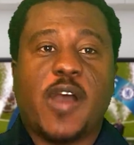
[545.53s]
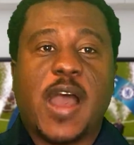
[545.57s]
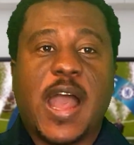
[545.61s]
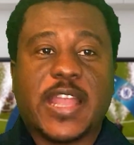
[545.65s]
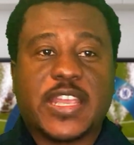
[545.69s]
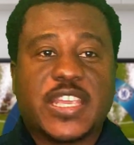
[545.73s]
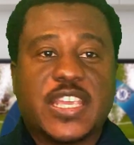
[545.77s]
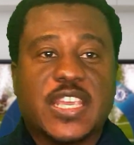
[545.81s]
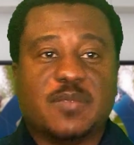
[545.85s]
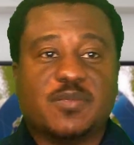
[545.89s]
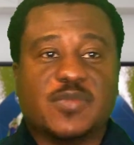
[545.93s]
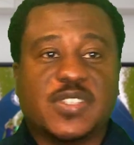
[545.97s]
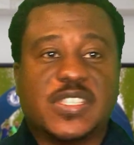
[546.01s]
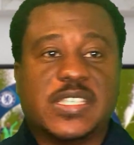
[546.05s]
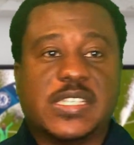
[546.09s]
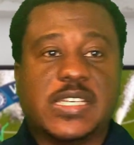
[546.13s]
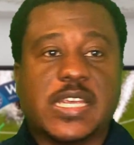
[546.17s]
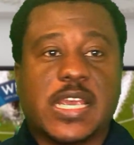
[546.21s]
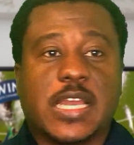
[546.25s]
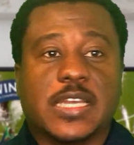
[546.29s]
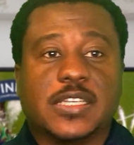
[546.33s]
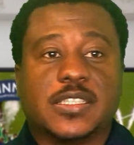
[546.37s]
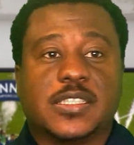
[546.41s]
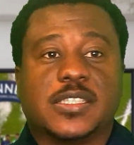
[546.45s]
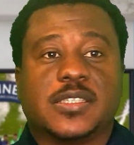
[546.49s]
Hakim
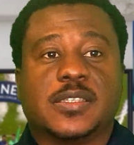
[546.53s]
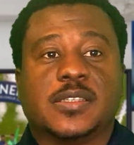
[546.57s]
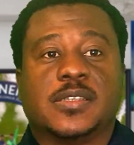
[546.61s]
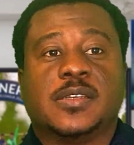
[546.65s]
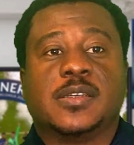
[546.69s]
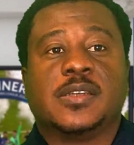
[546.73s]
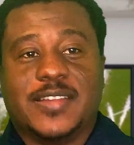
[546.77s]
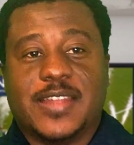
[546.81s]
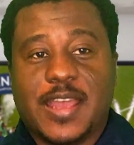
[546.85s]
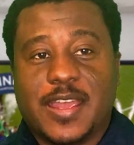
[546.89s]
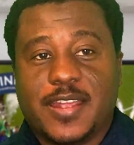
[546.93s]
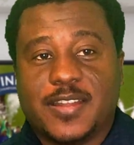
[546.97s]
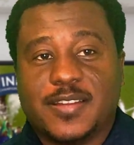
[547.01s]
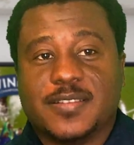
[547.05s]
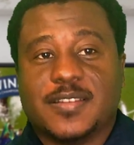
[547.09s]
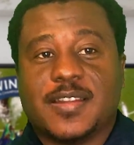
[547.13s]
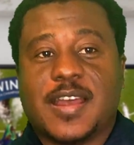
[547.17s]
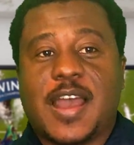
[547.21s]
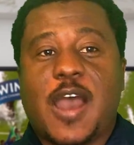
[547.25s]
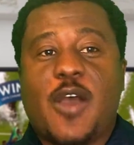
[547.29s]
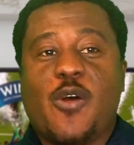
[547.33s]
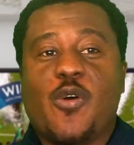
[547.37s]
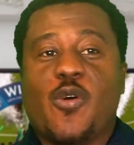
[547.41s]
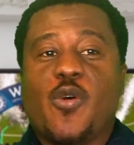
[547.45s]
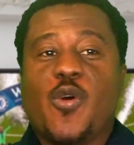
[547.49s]
Ziyech. Then
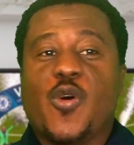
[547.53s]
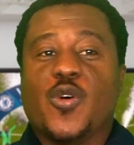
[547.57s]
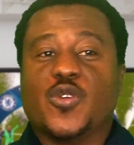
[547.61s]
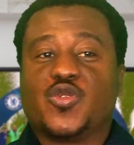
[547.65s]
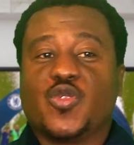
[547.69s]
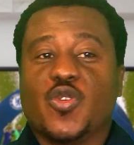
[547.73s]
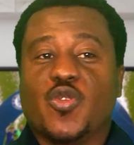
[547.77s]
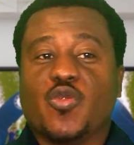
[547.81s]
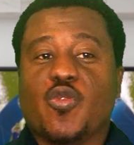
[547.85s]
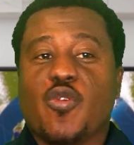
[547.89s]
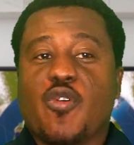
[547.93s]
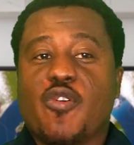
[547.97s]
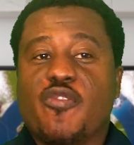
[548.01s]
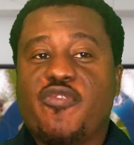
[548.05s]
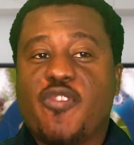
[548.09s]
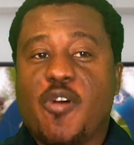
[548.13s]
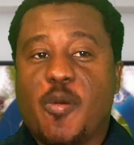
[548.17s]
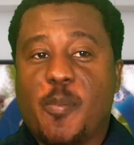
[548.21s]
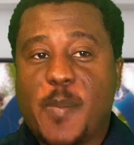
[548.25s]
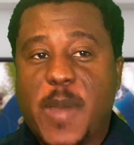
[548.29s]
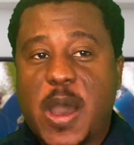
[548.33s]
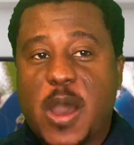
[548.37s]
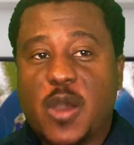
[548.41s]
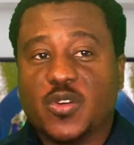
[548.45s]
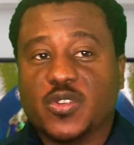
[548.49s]
I will also go for
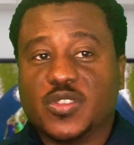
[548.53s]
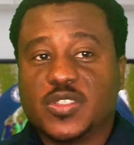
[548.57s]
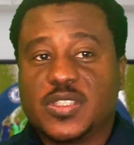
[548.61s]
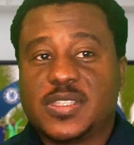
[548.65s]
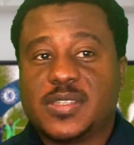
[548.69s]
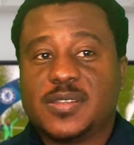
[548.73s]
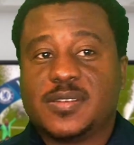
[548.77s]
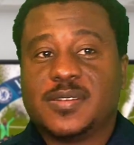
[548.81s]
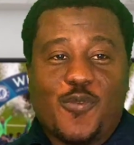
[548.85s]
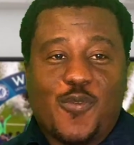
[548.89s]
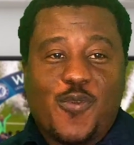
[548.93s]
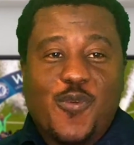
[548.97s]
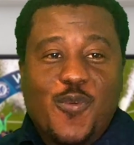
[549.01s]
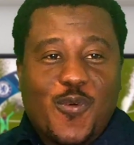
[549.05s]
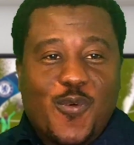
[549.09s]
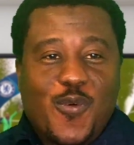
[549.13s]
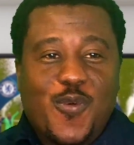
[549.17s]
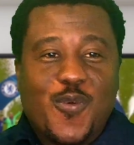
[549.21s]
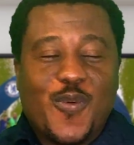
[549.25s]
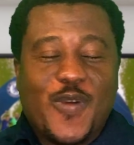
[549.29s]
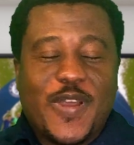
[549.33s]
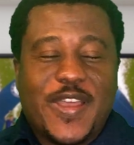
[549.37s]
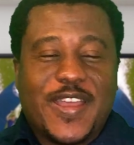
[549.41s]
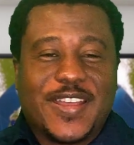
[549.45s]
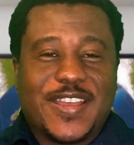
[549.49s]
Mount.
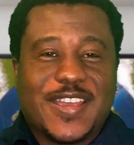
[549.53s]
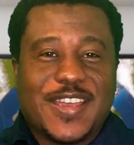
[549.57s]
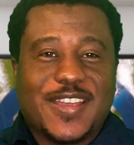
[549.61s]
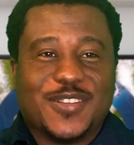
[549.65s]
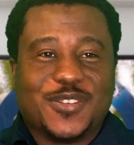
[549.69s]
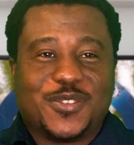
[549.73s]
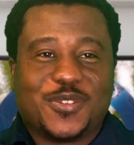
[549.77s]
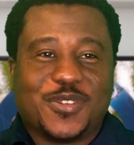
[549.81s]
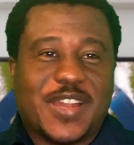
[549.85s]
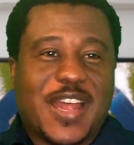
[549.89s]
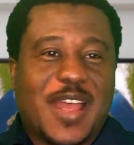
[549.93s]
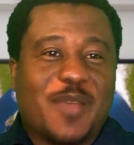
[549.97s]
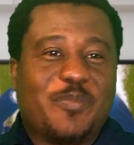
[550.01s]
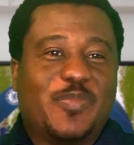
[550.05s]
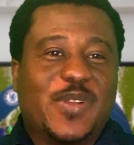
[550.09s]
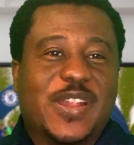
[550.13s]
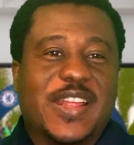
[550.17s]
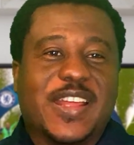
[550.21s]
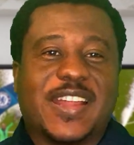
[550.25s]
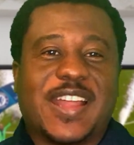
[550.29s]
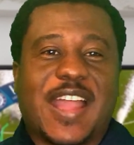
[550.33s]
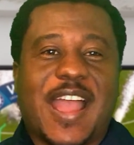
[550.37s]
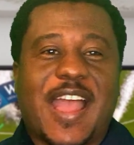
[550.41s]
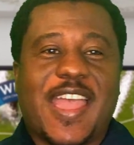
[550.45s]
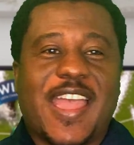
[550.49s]
Who again, should I
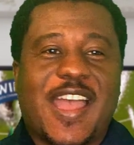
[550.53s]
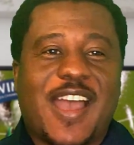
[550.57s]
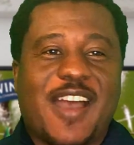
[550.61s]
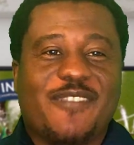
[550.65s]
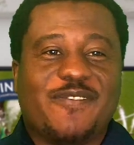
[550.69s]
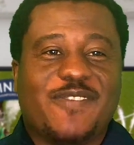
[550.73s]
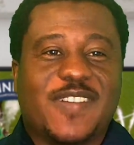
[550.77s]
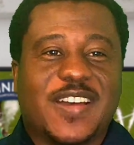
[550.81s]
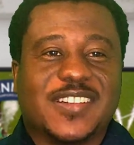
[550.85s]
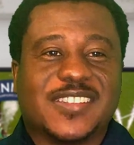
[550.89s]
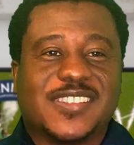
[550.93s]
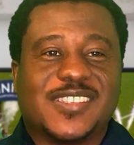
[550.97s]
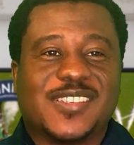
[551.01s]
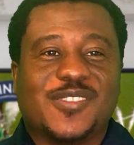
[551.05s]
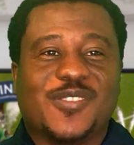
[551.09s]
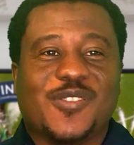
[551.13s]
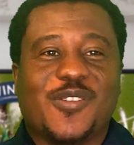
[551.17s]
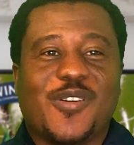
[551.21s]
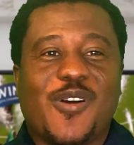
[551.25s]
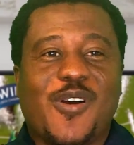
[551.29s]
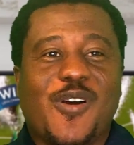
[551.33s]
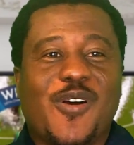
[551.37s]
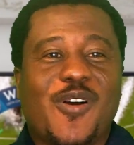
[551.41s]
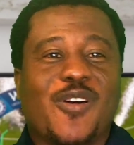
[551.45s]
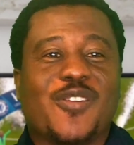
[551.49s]
play Kai Havertz
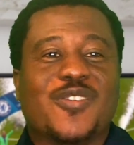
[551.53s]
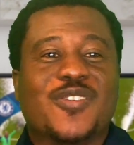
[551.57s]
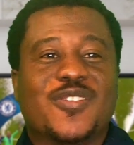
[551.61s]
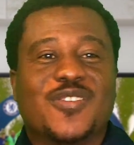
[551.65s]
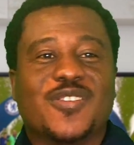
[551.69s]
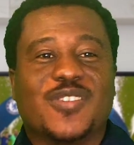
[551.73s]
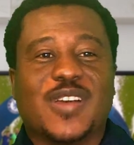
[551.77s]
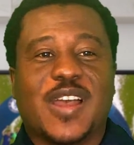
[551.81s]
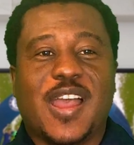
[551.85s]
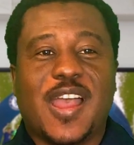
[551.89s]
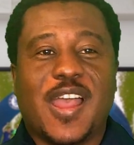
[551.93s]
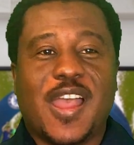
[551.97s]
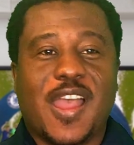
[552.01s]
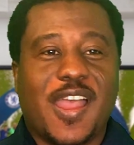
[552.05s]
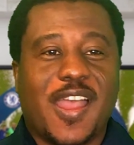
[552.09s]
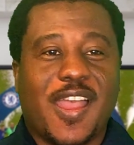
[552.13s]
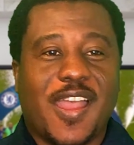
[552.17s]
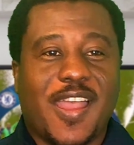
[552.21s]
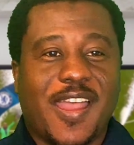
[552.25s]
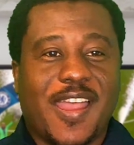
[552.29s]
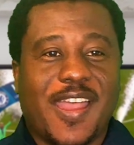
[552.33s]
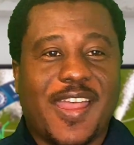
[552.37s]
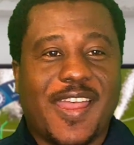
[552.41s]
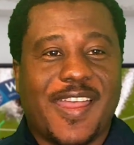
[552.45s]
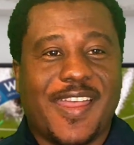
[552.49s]
or
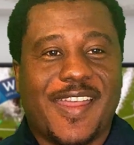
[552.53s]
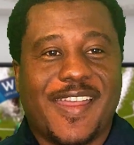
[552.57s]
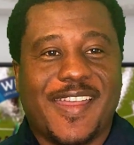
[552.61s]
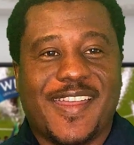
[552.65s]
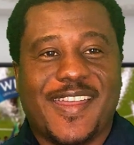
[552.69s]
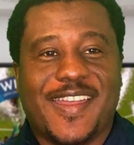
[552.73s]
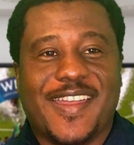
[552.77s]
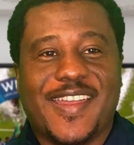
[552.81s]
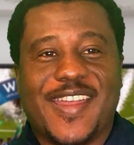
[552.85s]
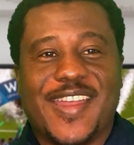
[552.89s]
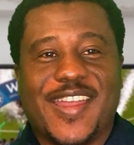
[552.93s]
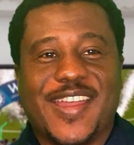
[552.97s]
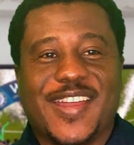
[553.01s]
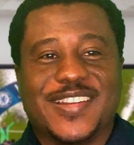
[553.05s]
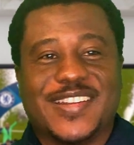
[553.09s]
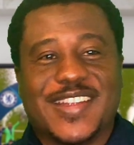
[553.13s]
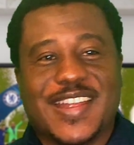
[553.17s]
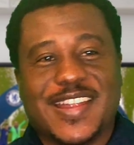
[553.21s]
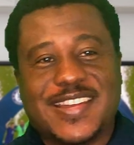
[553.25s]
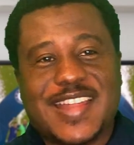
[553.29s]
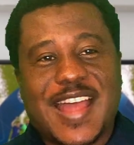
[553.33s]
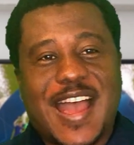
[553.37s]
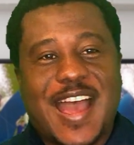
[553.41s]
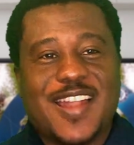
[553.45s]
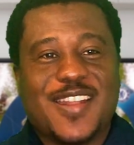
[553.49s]
the
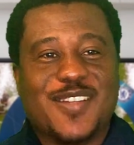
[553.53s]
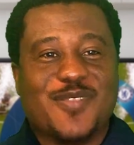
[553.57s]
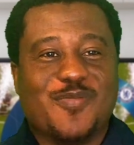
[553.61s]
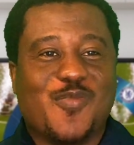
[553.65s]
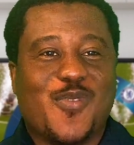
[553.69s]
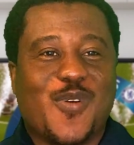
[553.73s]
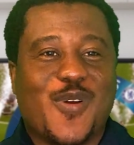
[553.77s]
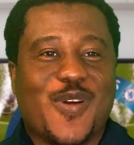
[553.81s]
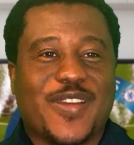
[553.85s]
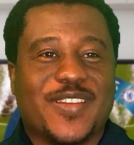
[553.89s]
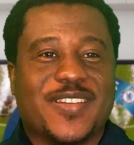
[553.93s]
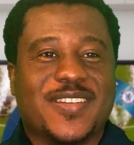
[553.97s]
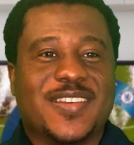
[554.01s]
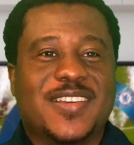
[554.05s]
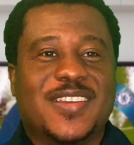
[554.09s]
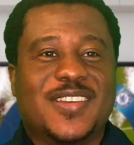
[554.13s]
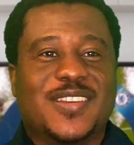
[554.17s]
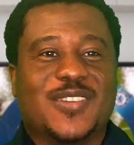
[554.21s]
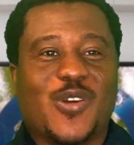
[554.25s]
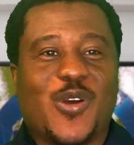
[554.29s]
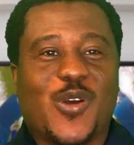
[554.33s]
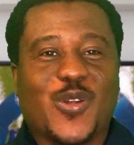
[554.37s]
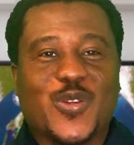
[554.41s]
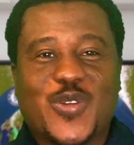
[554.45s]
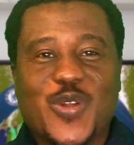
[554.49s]
darling boy,
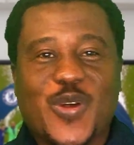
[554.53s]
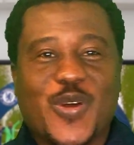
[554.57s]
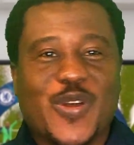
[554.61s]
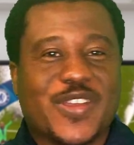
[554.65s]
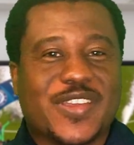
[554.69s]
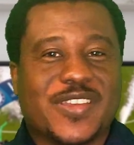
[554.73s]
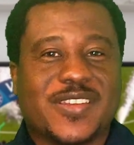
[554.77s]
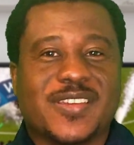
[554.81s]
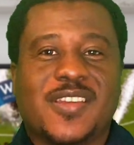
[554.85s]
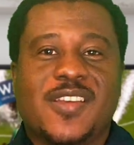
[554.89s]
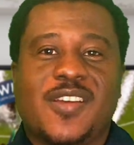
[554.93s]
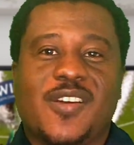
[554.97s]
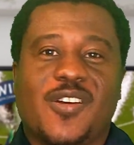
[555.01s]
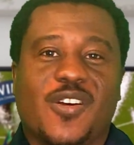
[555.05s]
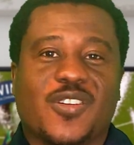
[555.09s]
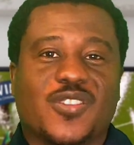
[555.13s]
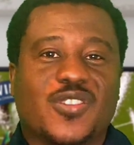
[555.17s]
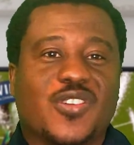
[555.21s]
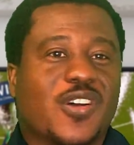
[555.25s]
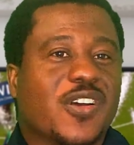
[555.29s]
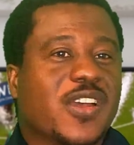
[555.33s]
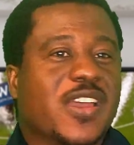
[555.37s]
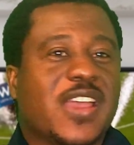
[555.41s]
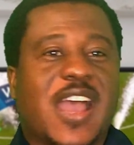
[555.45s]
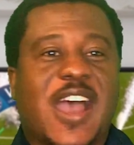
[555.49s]
Odoi?
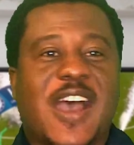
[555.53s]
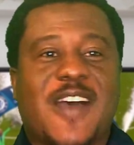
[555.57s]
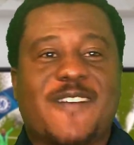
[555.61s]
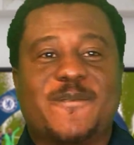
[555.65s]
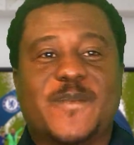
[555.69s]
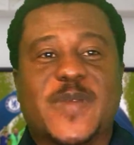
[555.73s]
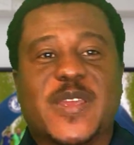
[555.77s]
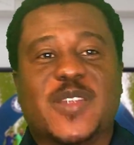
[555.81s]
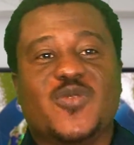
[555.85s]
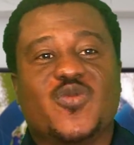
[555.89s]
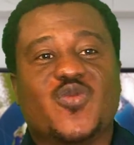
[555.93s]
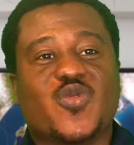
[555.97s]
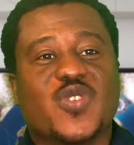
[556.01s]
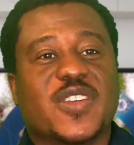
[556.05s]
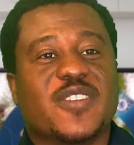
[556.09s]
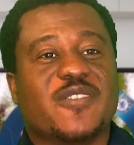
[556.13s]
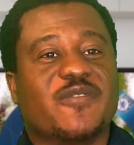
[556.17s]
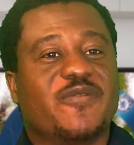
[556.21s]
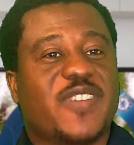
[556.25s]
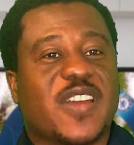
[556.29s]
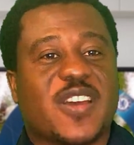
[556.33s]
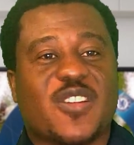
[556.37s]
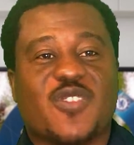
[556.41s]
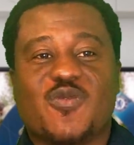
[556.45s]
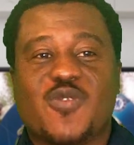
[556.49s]
Odoi have been doing
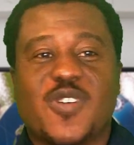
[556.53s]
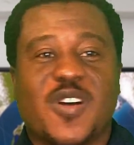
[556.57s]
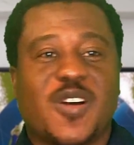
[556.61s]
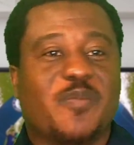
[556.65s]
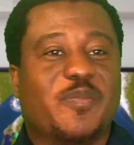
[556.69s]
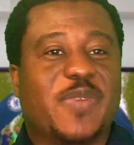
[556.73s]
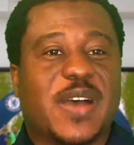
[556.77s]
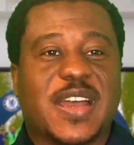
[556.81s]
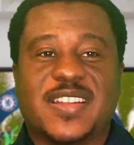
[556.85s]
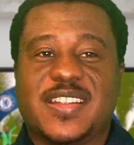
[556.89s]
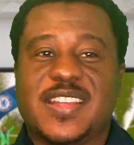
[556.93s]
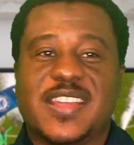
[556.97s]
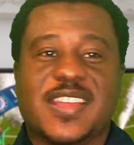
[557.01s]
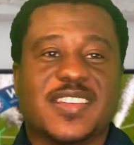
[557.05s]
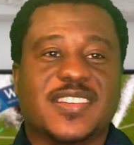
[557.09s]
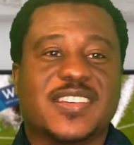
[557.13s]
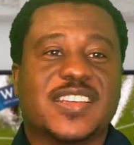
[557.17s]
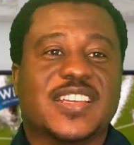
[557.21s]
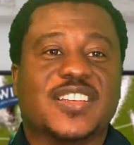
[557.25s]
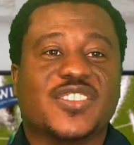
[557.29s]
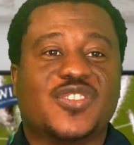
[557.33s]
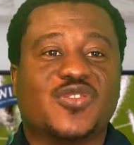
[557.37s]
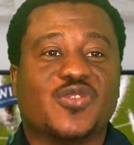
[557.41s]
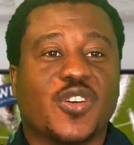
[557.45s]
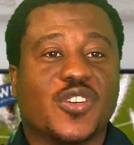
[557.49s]
very well, but hey,
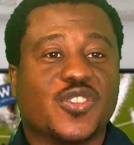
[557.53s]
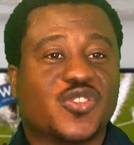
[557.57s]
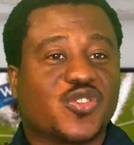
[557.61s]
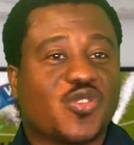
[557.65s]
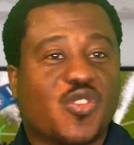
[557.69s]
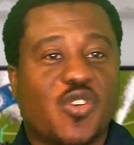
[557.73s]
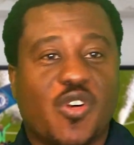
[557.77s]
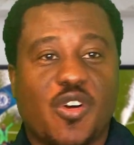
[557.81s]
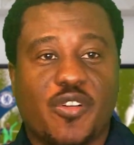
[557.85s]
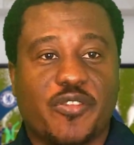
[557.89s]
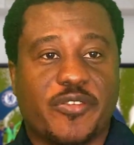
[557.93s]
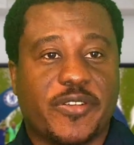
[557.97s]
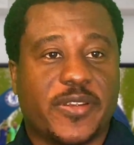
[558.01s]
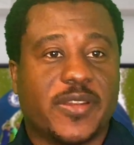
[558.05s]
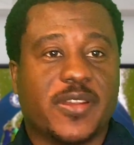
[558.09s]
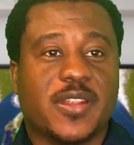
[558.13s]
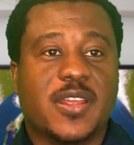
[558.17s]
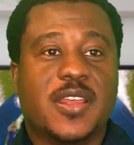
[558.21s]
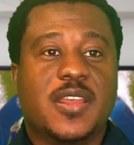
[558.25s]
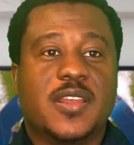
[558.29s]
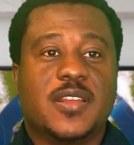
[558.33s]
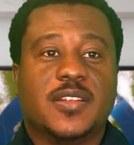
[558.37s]
he's not scoring.